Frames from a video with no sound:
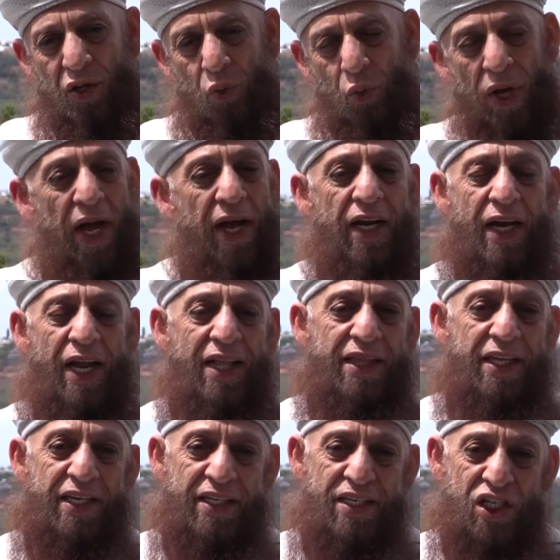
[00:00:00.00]
We had a
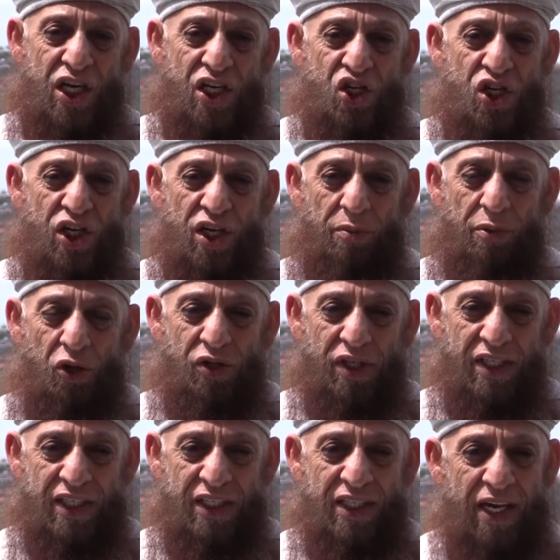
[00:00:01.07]
lengthy discussion about
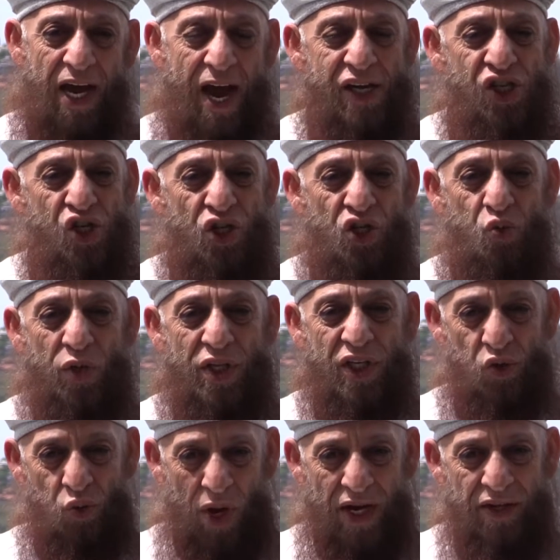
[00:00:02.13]
his interactions with
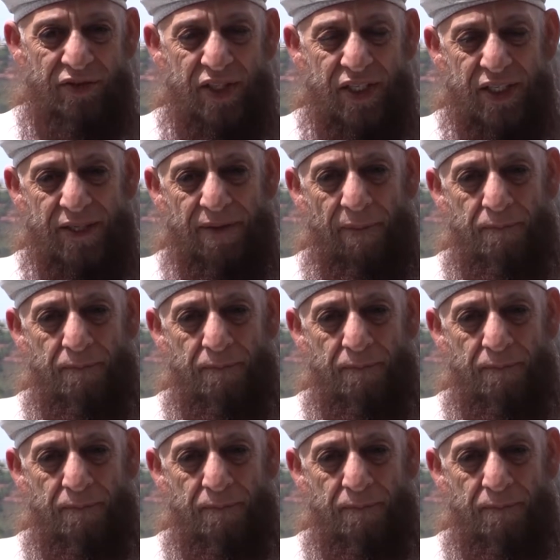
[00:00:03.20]
his wives.